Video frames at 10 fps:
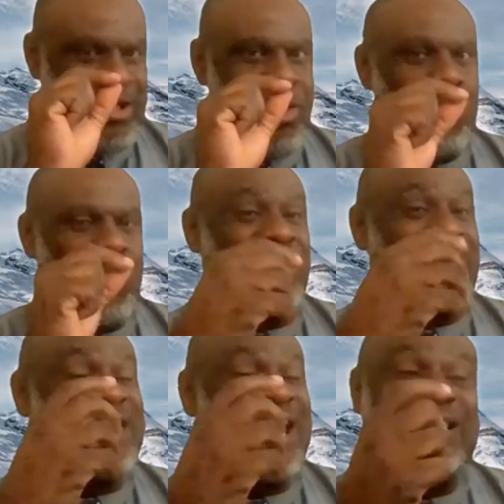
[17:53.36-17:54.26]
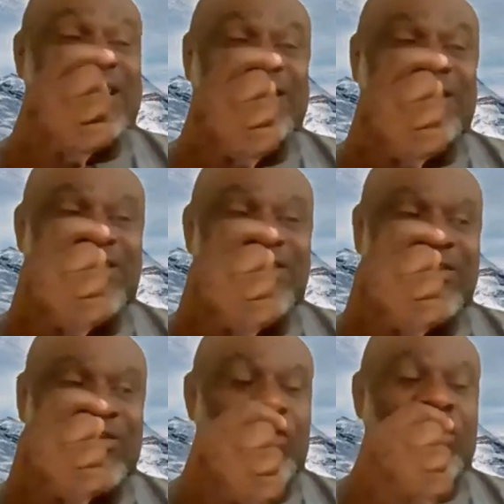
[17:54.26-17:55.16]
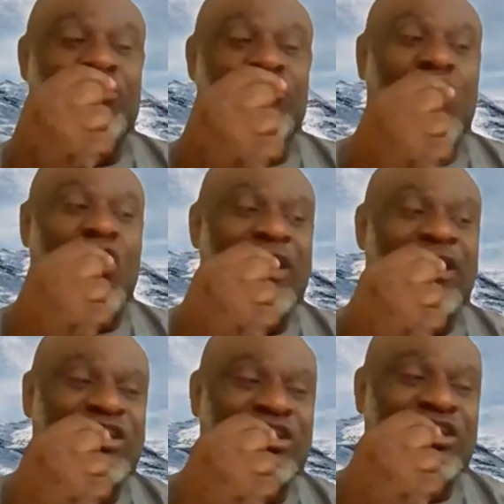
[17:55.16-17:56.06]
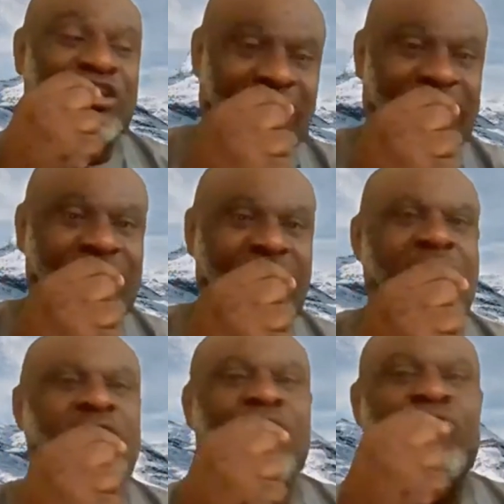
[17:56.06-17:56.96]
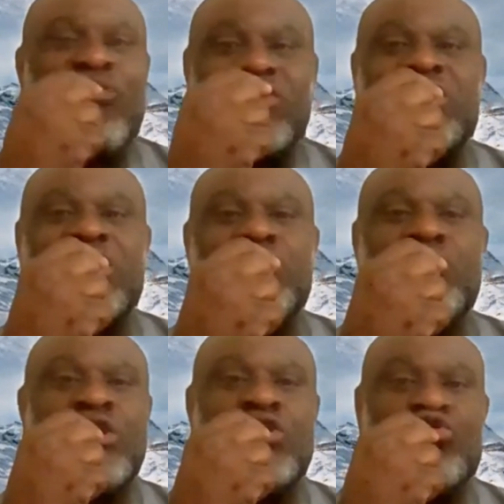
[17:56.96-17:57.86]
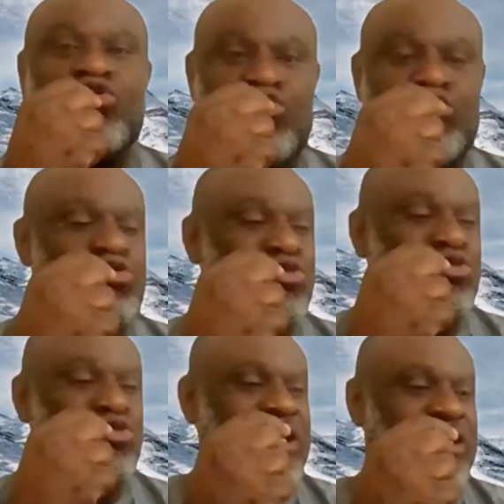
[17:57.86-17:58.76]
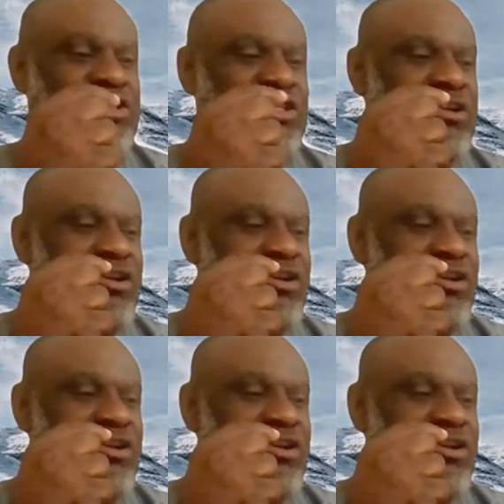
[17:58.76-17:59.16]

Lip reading: when you are starting your cryptocurrency journey, the first thing you need to do is